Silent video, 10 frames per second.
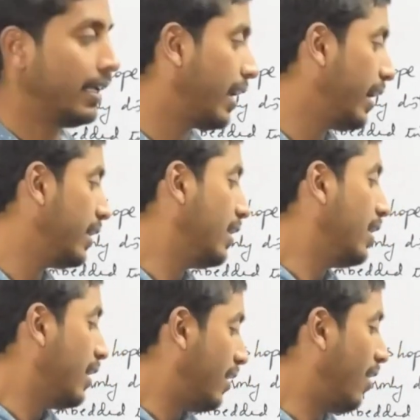right.
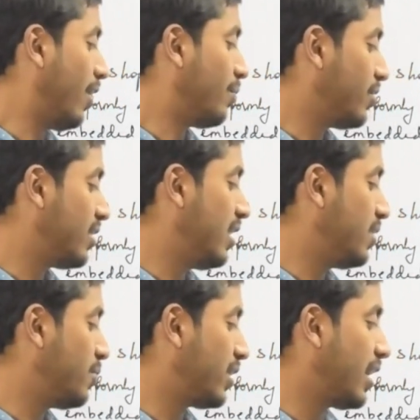Almost
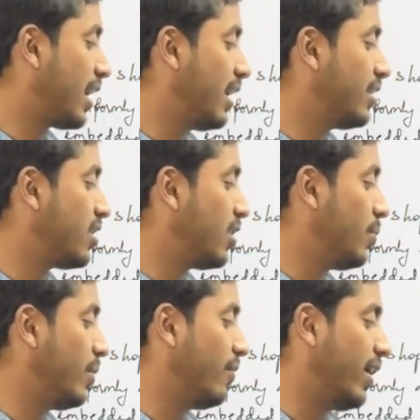these both are considered
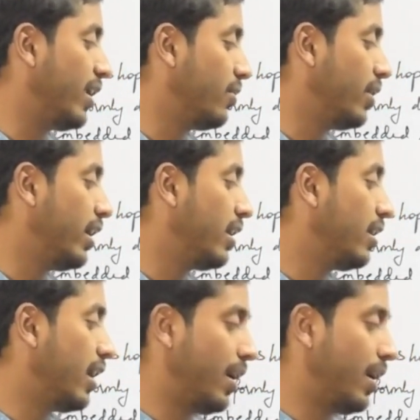to be 1 unit,